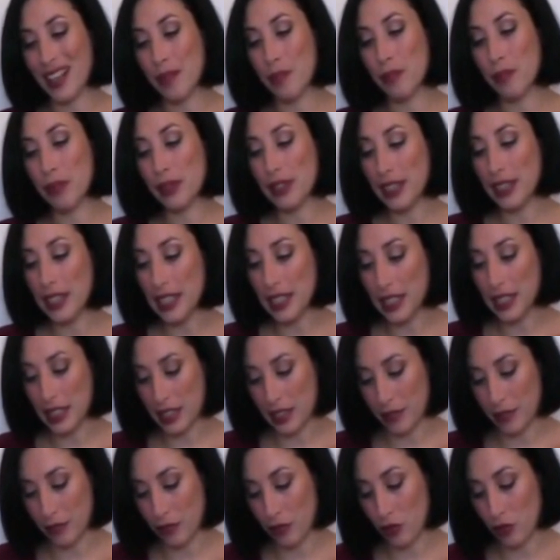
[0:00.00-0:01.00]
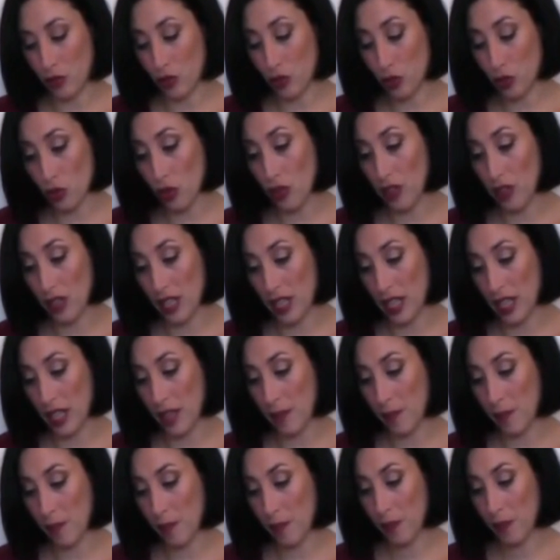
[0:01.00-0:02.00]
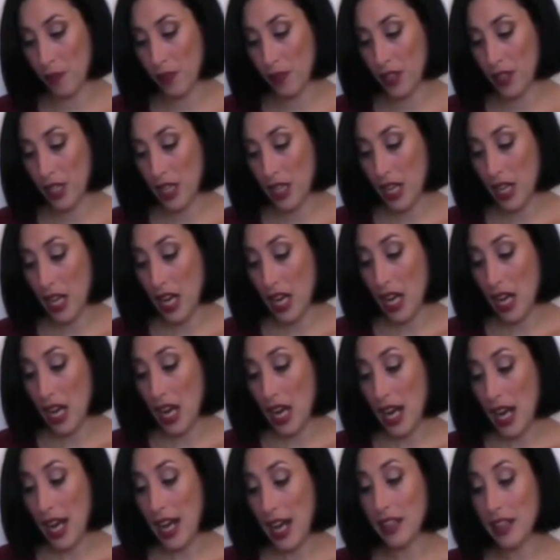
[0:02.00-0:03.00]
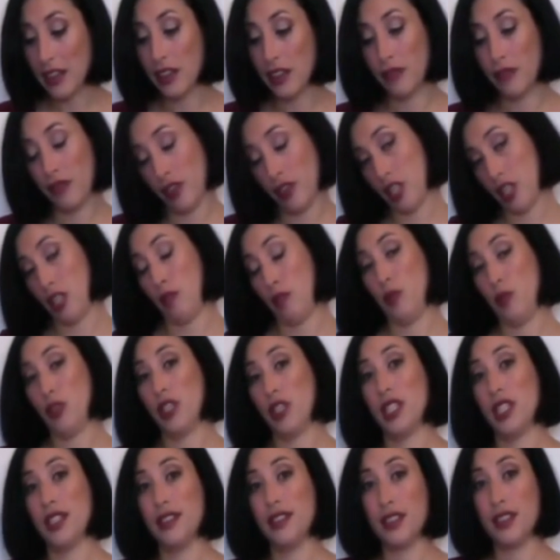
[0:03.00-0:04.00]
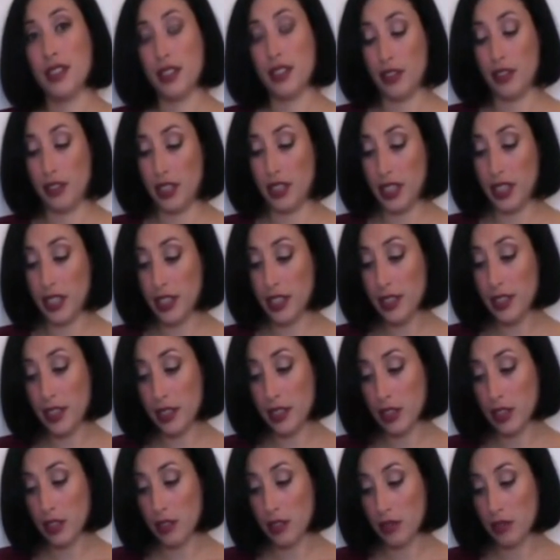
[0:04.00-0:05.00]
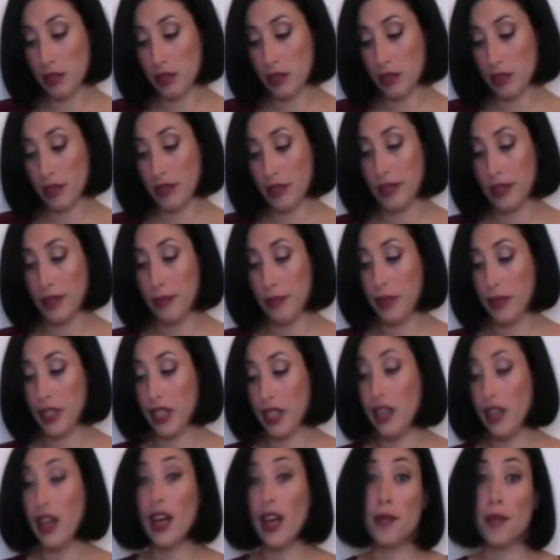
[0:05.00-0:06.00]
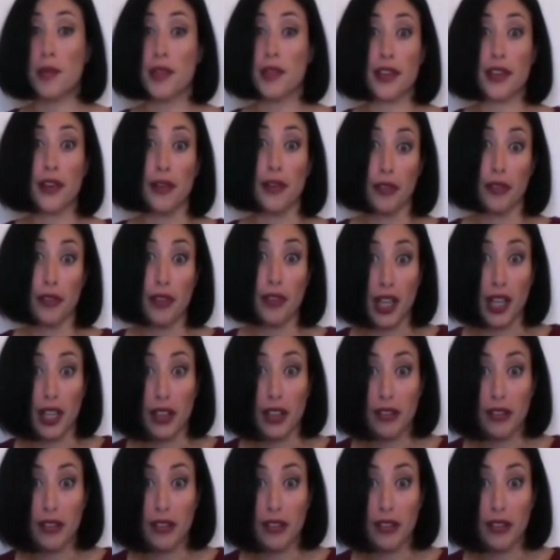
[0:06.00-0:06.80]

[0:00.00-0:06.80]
completely different story had the first book in the series been episode 3.